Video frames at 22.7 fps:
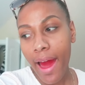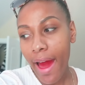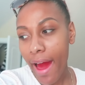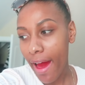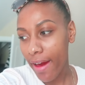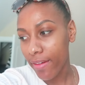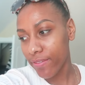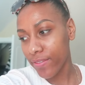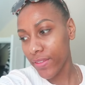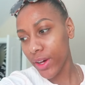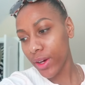
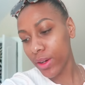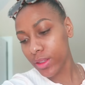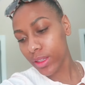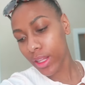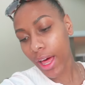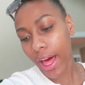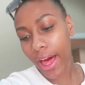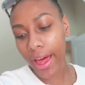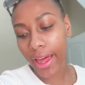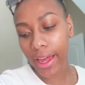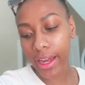I felt
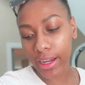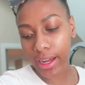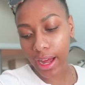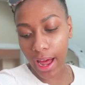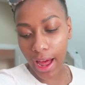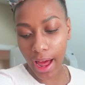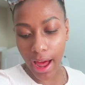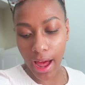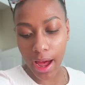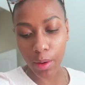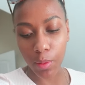like
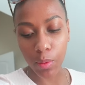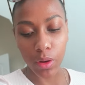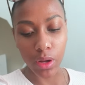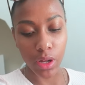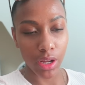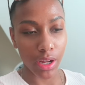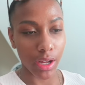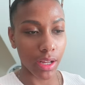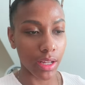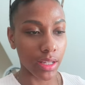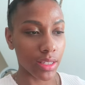I
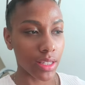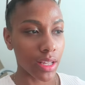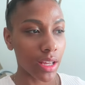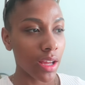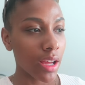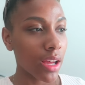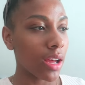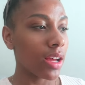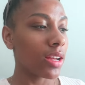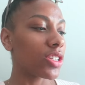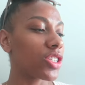was
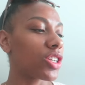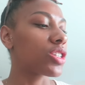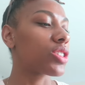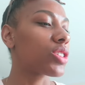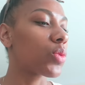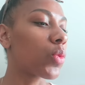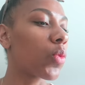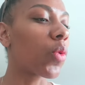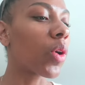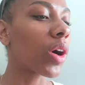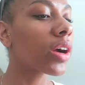
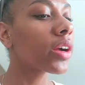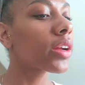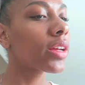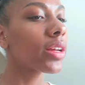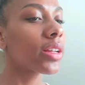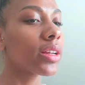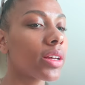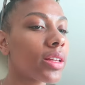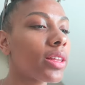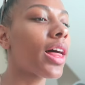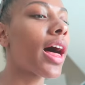just
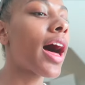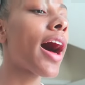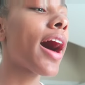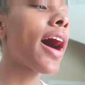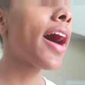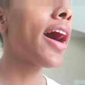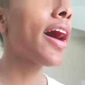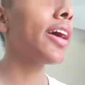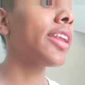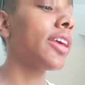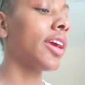working a
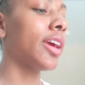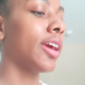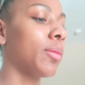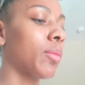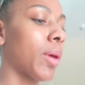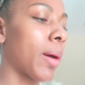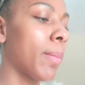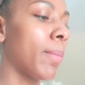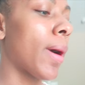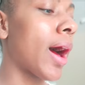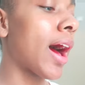lot
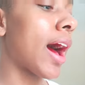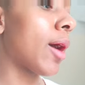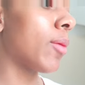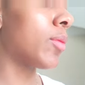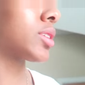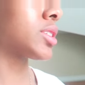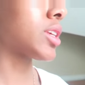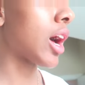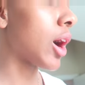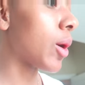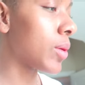and my mom
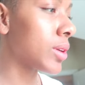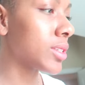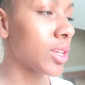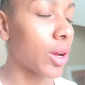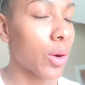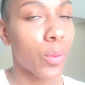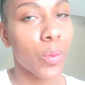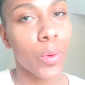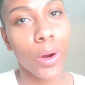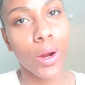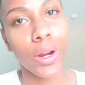was always
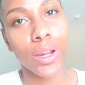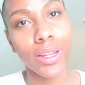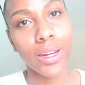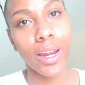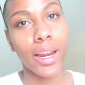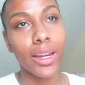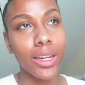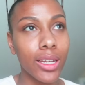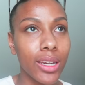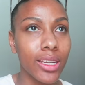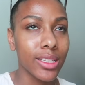on work, and
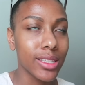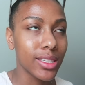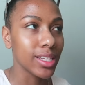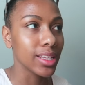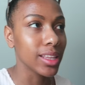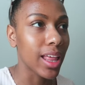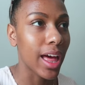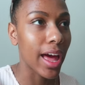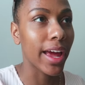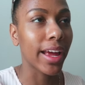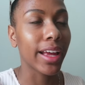I needed
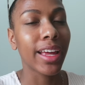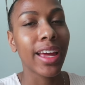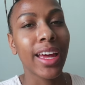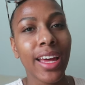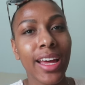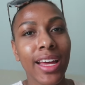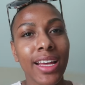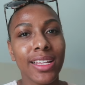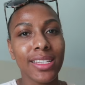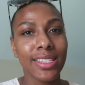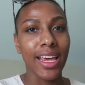to like
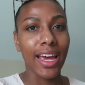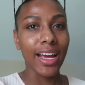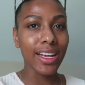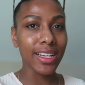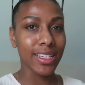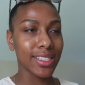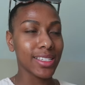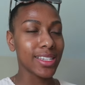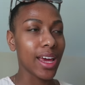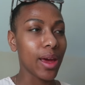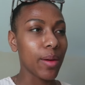take
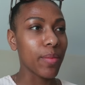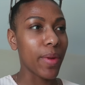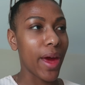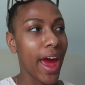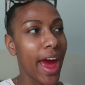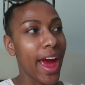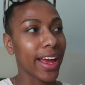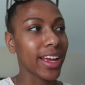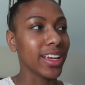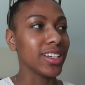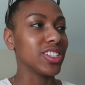a step
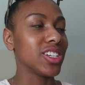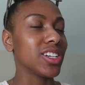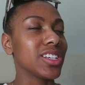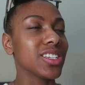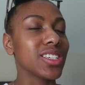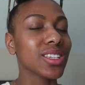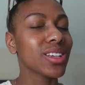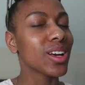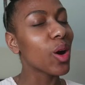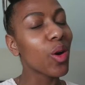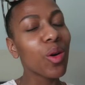back and
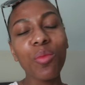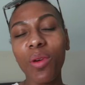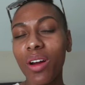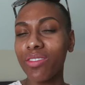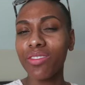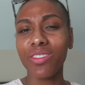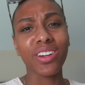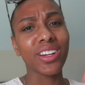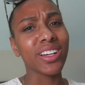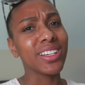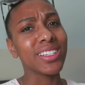just go with my
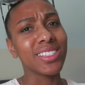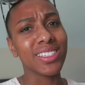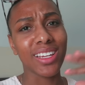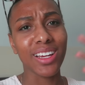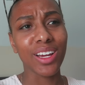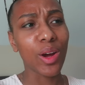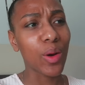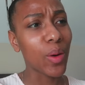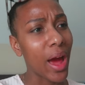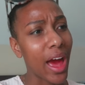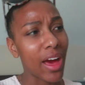friends
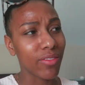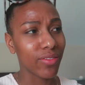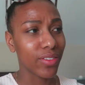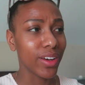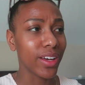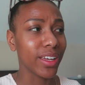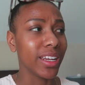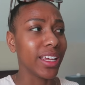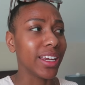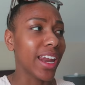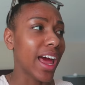and go have
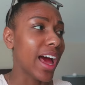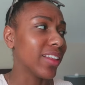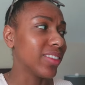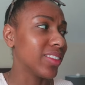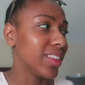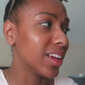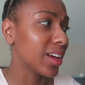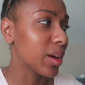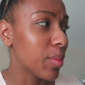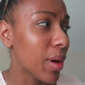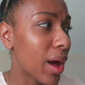fun and not
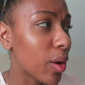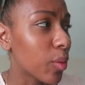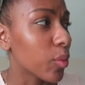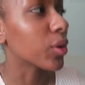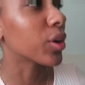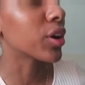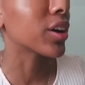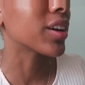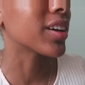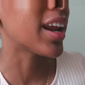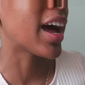think about
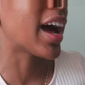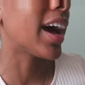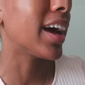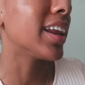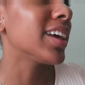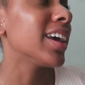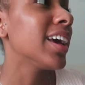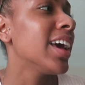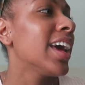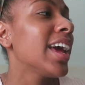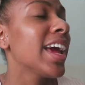work,
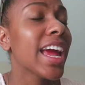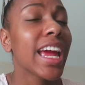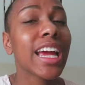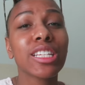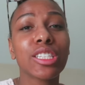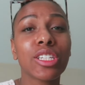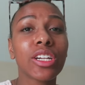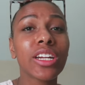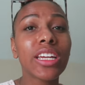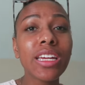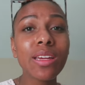not
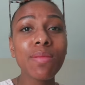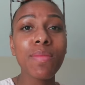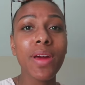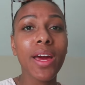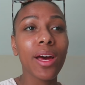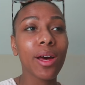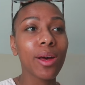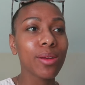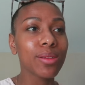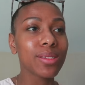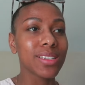answer
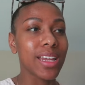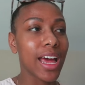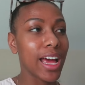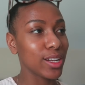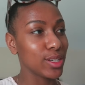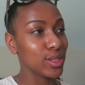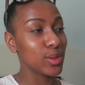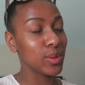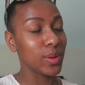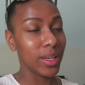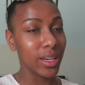emails,
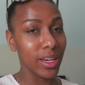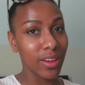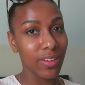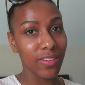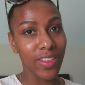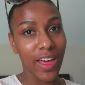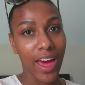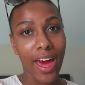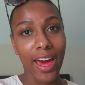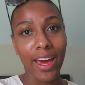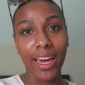not do any
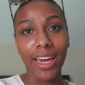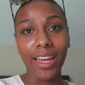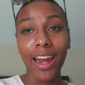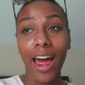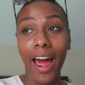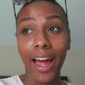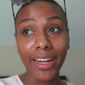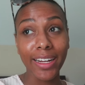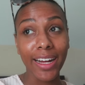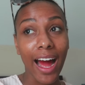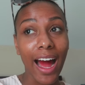of that, and
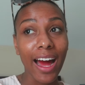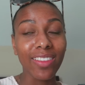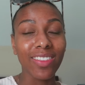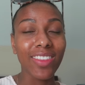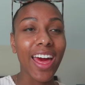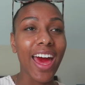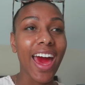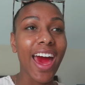I got